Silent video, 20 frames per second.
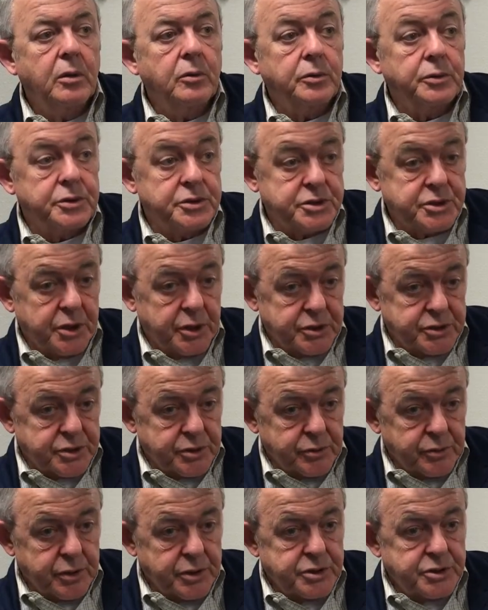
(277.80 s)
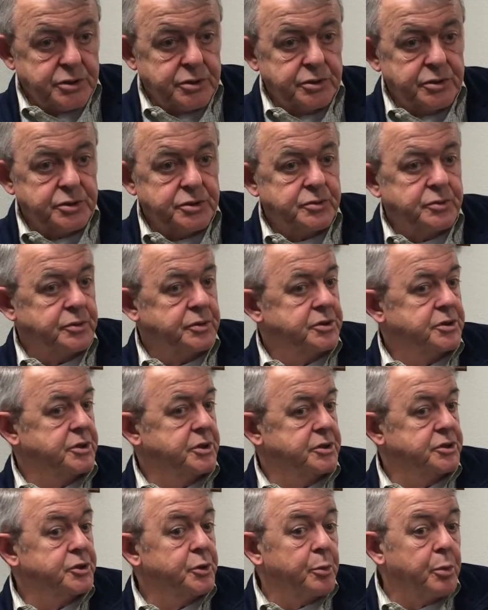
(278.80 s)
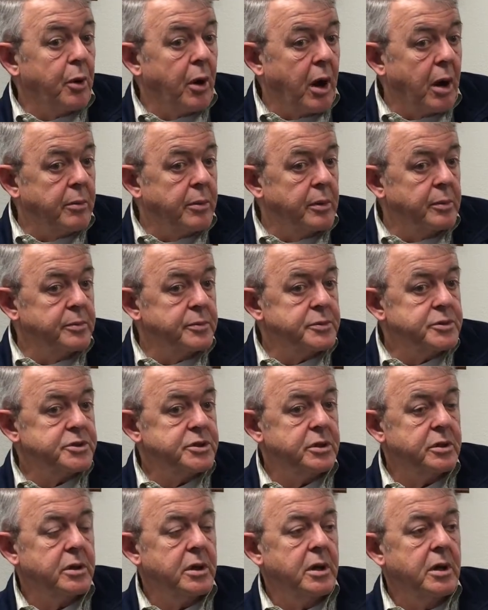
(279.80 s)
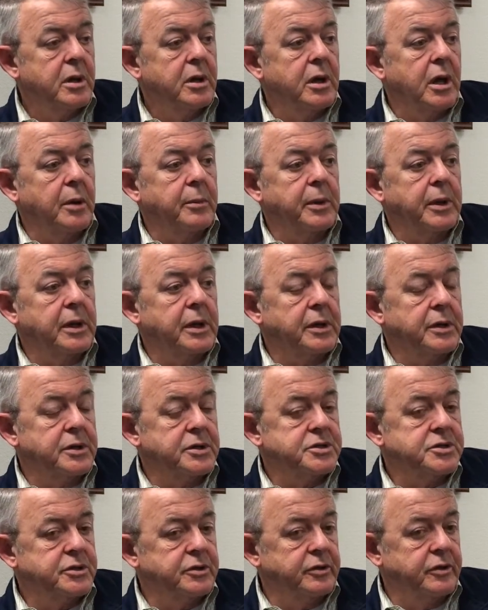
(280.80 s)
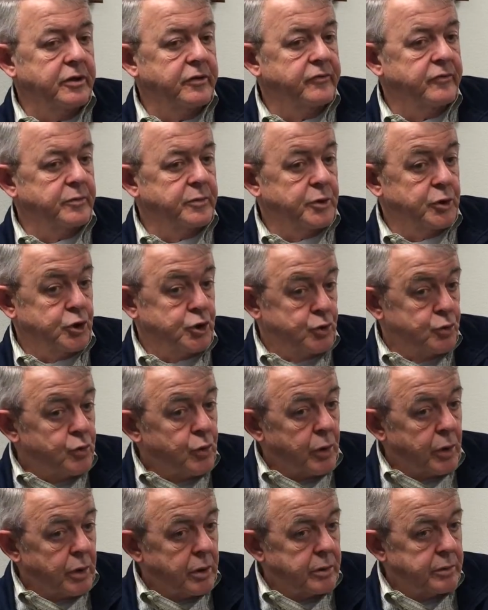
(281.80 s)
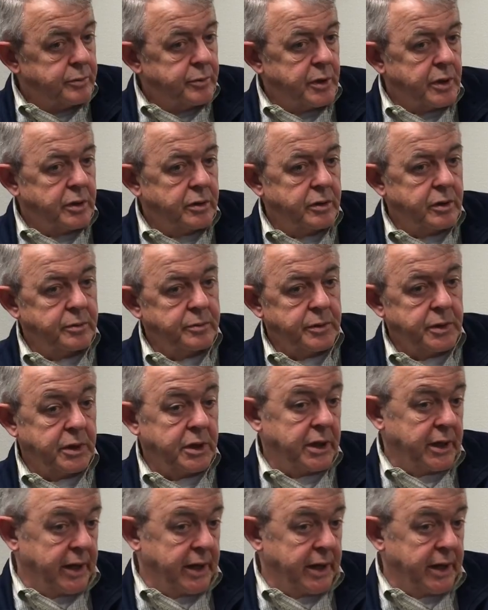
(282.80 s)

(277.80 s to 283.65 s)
we'll discuss their issues, we'll discuss their problems. I may not necessarily give them the cure, but I'll give them the